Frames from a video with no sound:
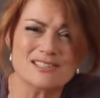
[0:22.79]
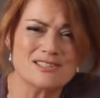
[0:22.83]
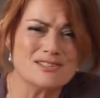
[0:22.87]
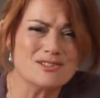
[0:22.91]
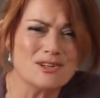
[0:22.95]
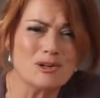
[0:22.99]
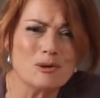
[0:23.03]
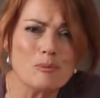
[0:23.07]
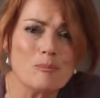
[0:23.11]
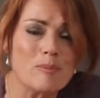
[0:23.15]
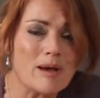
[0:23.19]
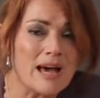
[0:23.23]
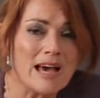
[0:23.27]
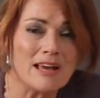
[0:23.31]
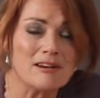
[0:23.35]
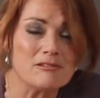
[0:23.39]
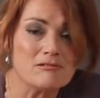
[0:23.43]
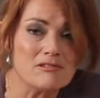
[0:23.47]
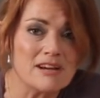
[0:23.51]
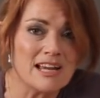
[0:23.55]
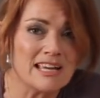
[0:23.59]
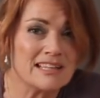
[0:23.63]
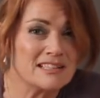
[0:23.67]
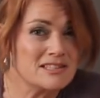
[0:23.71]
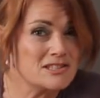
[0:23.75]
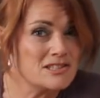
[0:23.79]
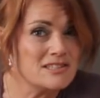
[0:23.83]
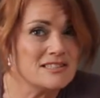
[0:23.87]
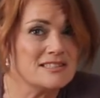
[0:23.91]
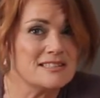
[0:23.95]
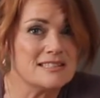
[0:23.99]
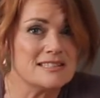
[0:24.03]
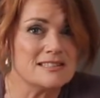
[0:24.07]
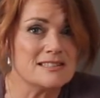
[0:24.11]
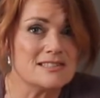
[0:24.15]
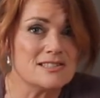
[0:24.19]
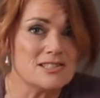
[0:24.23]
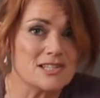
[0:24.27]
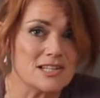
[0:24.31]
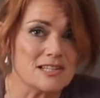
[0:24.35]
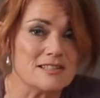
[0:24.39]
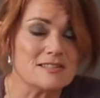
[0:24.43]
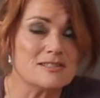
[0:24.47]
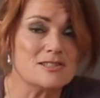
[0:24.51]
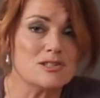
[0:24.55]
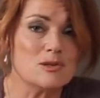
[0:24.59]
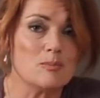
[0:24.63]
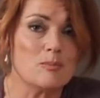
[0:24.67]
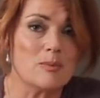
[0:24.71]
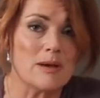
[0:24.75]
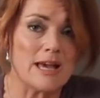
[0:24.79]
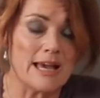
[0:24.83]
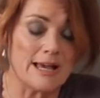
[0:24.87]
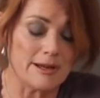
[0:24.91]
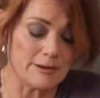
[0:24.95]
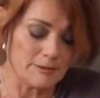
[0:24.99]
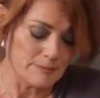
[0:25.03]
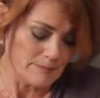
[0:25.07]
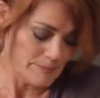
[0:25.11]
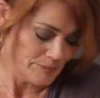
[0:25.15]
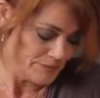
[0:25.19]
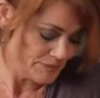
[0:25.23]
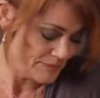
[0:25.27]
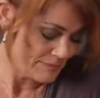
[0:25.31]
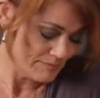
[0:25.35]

it's not about erections, it's just about